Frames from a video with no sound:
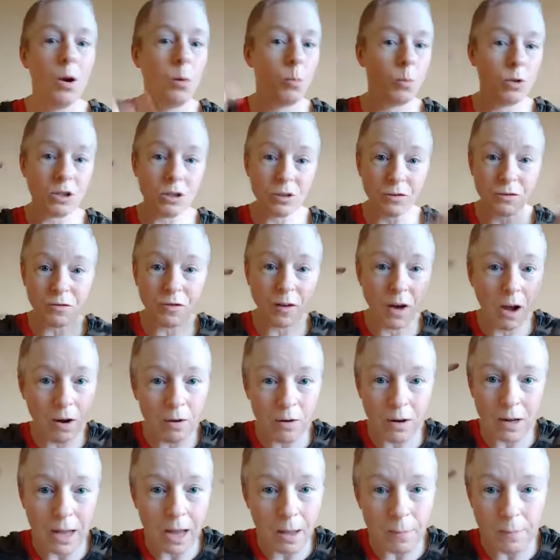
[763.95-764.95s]
which is
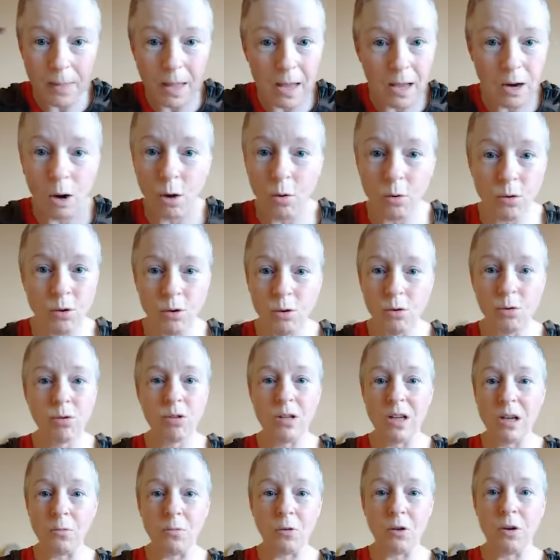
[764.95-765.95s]
firing up that old neural
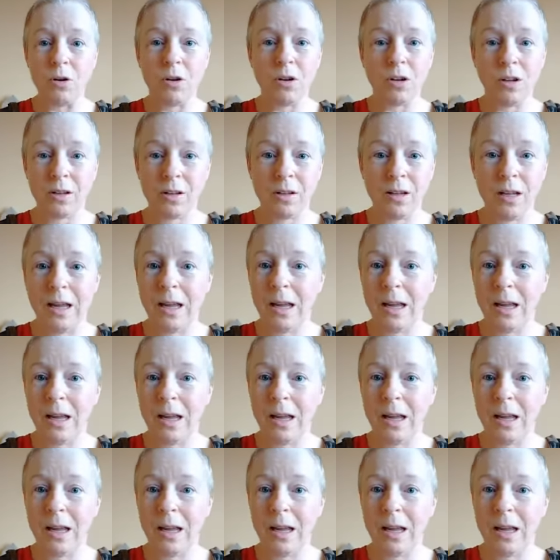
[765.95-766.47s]
network